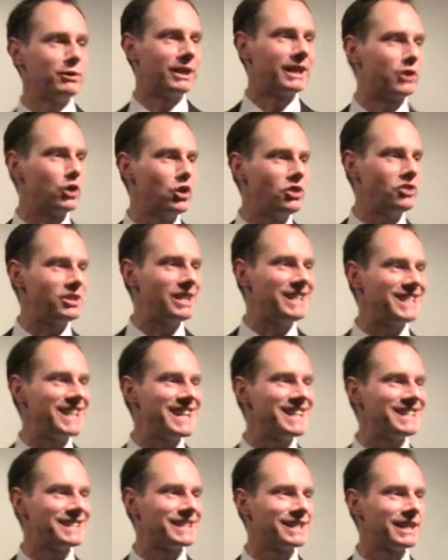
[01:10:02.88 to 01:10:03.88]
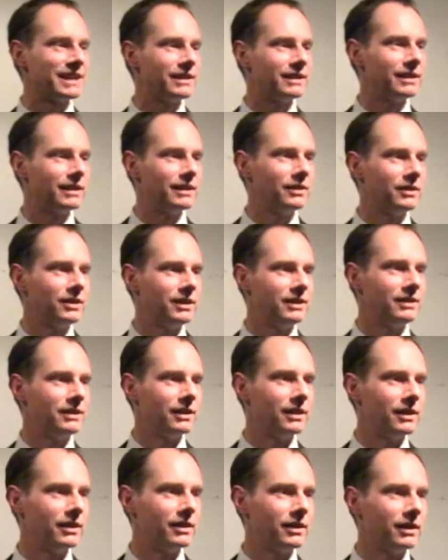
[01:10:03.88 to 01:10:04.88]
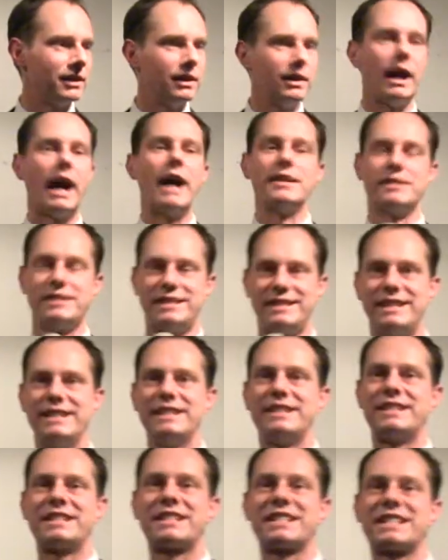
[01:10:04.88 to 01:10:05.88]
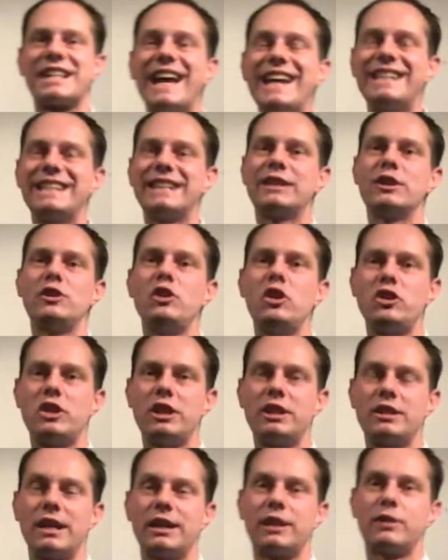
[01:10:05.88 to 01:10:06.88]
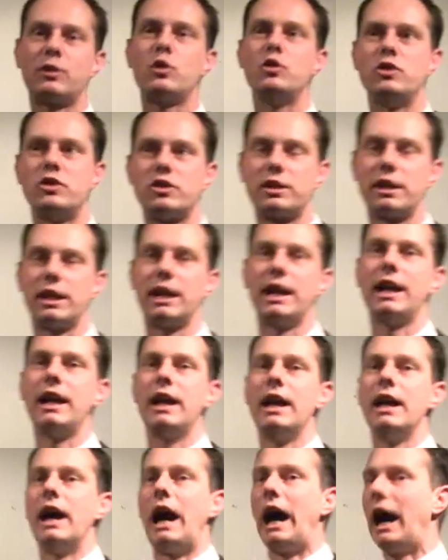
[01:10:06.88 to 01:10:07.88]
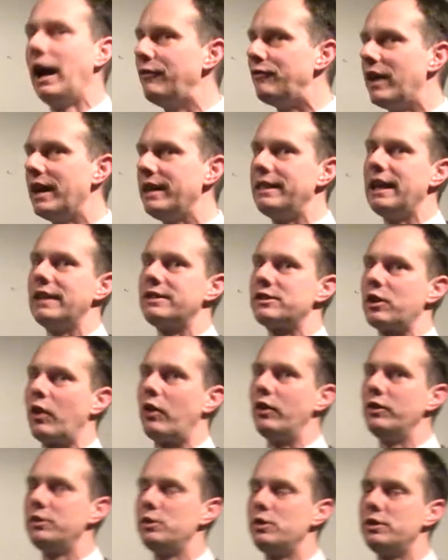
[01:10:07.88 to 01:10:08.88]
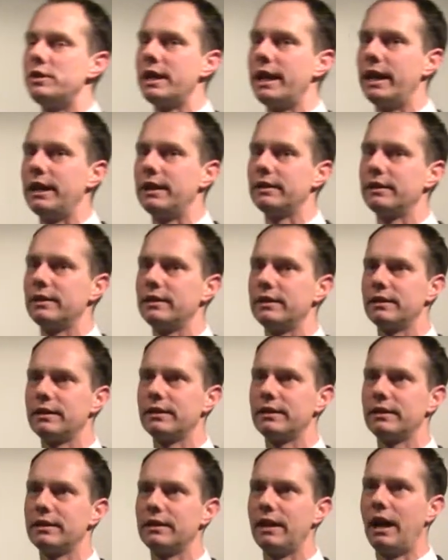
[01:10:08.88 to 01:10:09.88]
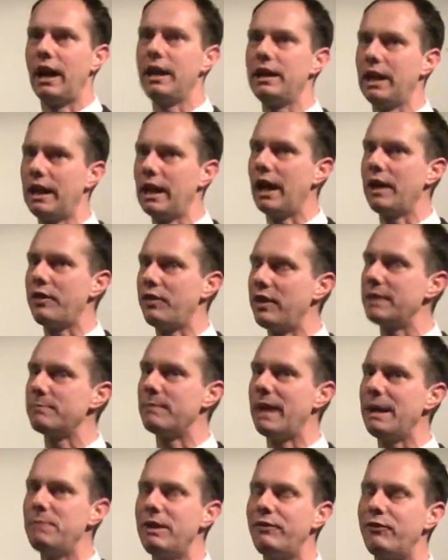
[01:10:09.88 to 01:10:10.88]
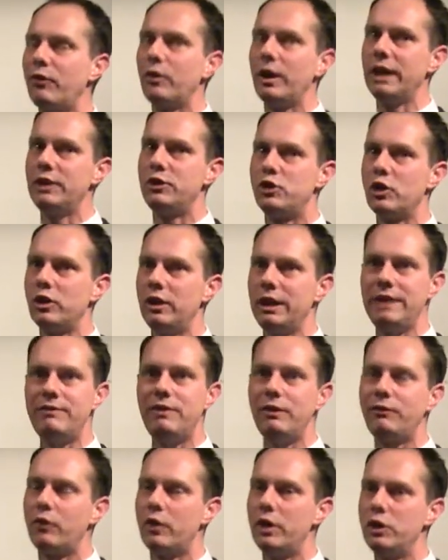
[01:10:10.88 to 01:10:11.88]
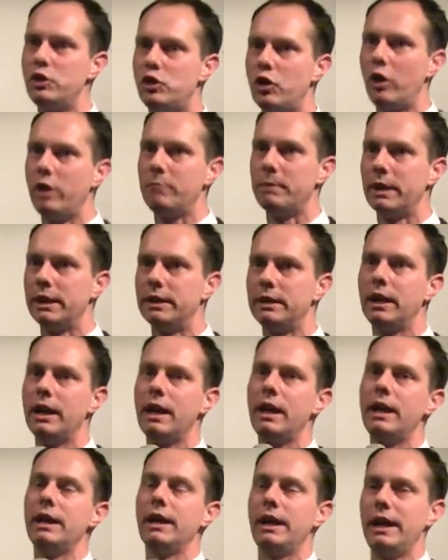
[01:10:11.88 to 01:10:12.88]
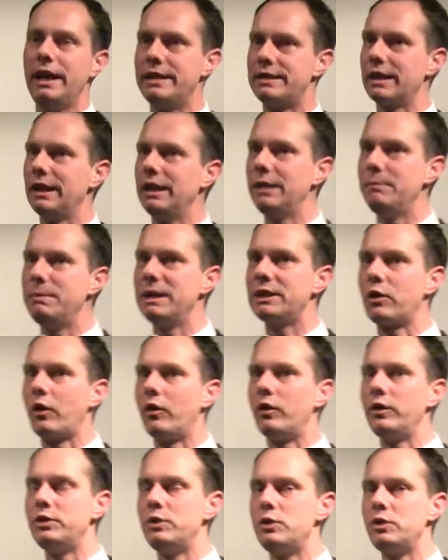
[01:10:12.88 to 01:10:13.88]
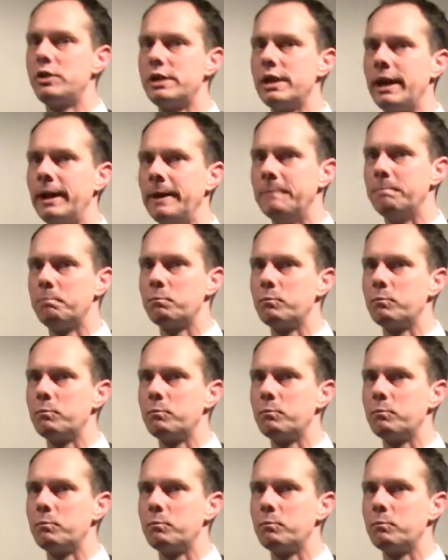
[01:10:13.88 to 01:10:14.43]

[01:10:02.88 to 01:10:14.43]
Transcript: genössisches. Zeitgenössische Kunst. I find that's hard to say. I think maybe even for a German, it's a little bit hard to say.